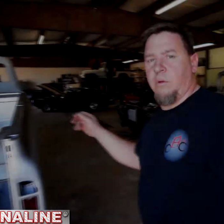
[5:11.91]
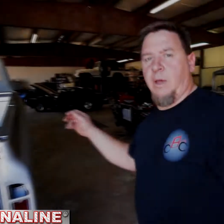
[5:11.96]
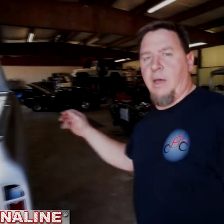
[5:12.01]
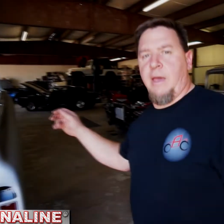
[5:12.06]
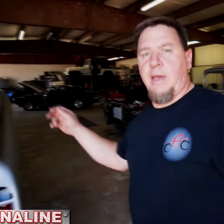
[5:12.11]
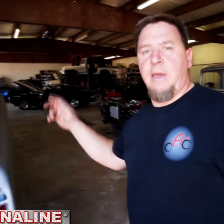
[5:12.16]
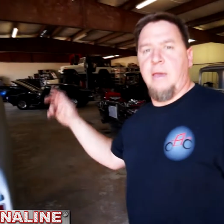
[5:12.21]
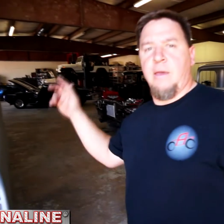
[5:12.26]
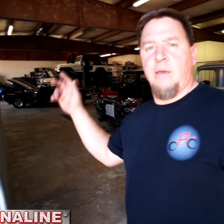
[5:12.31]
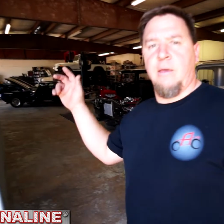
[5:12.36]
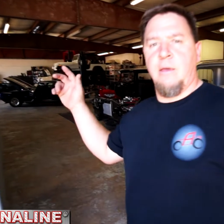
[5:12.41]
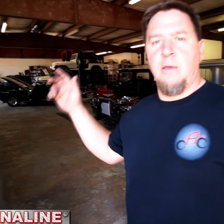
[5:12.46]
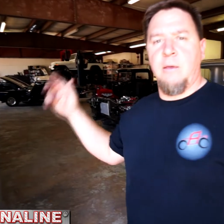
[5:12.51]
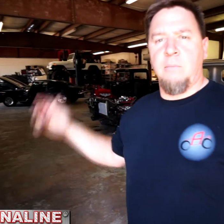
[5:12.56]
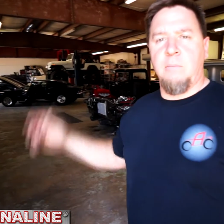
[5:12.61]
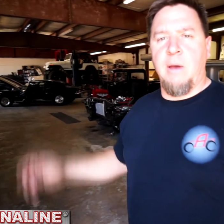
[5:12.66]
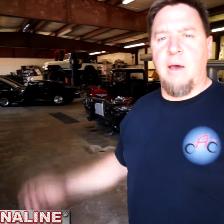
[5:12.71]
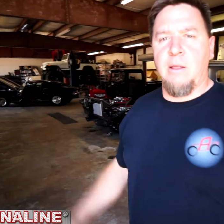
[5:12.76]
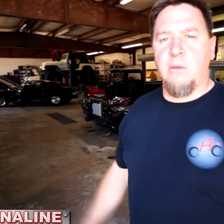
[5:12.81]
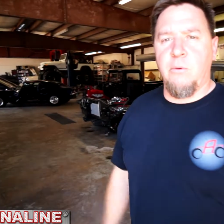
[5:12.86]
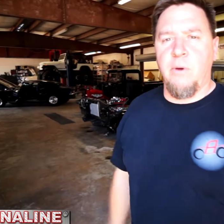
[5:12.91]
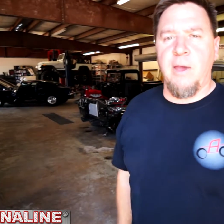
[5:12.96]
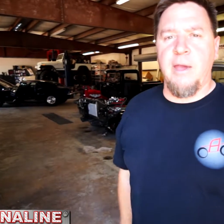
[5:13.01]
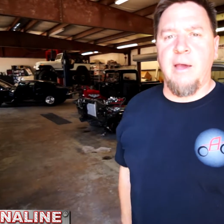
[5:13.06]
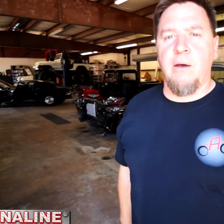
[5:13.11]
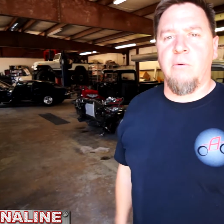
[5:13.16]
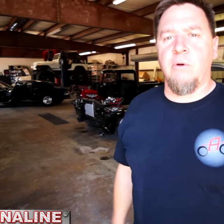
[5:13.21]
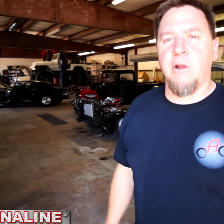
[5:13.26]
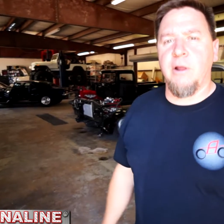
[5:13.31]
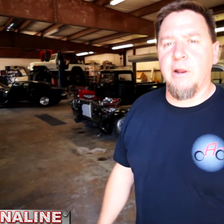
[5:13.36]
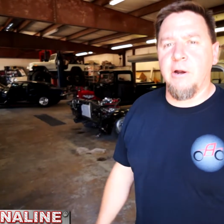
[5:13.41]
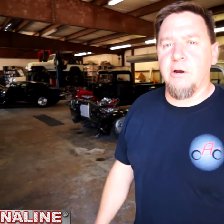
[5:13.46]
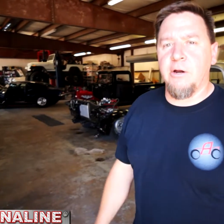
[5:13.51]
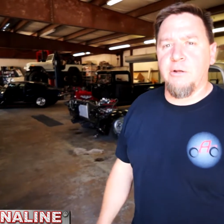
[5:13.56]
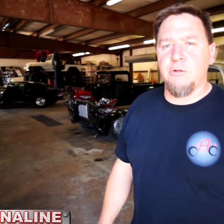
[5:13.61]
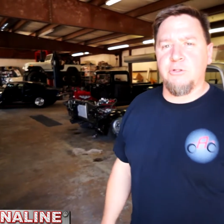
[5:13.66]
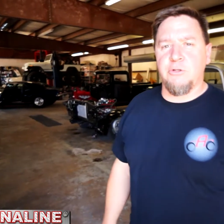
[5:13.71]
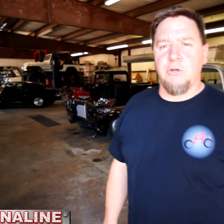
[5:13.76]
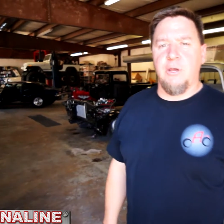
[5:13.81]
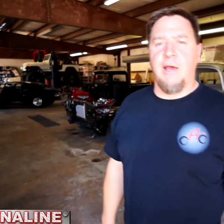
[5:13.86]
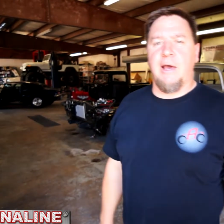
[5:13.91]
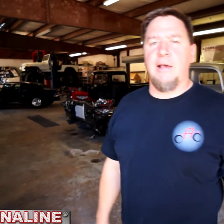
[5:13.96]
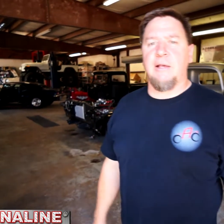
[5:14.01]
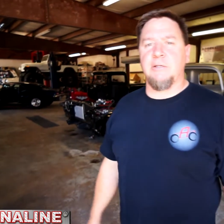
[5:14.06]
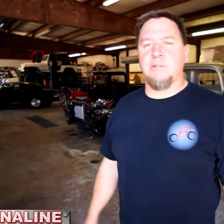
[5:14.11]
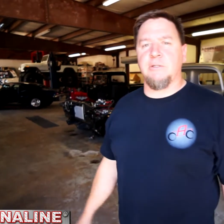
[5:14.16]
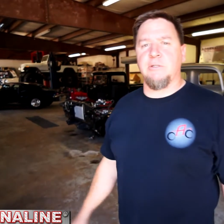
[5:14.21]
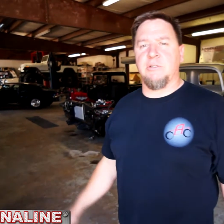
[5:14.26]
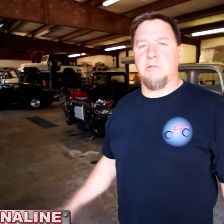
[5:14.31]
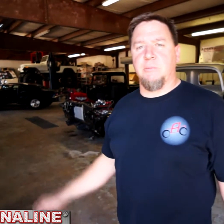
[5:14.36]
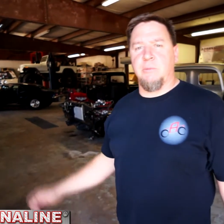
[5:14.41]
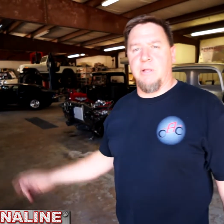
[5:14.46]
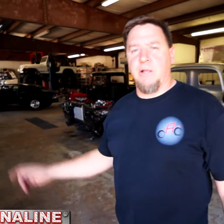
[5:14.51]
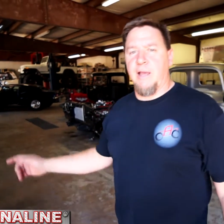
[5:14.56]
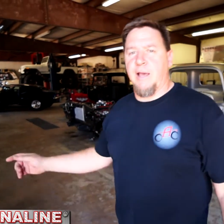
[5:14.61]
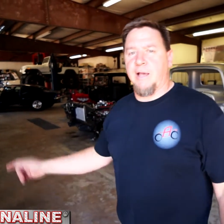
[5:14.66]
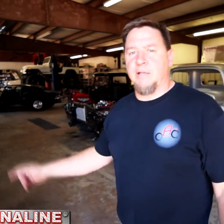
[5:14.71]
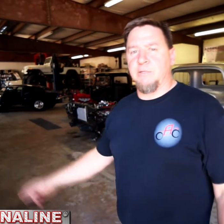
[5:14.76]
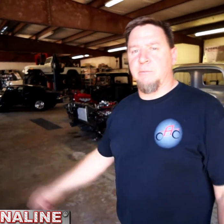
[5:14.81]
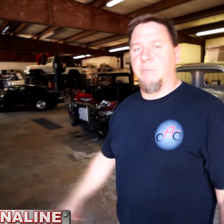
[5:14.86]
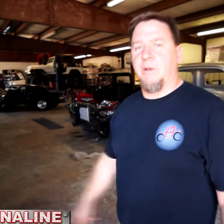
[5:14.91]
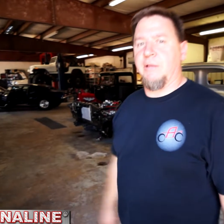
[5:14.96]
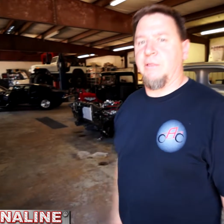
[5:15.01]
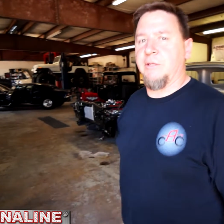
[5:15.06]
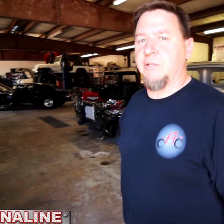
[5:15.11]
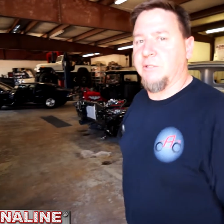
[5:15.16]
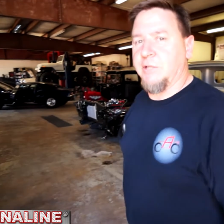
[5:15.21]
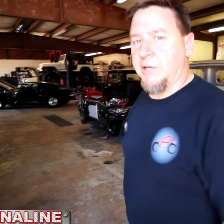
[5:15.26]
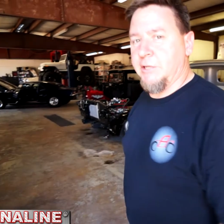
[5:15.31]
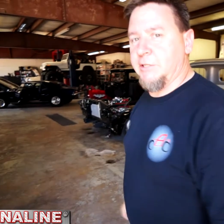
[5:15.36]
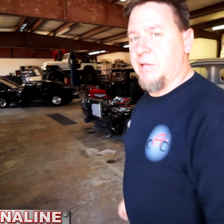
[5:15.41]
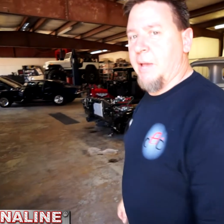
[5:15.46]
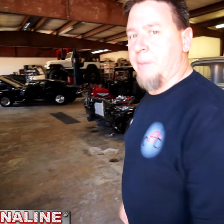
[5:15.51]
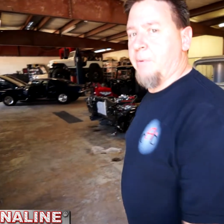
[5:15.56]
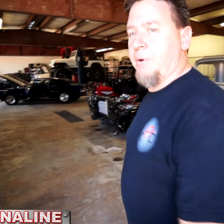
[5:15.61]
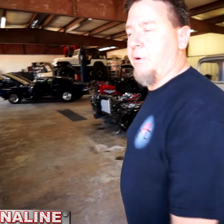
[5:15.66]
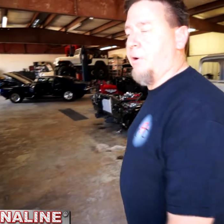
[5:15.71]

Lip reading: hey, by the way, I want to introduce you guys to some of the guys that make these things happen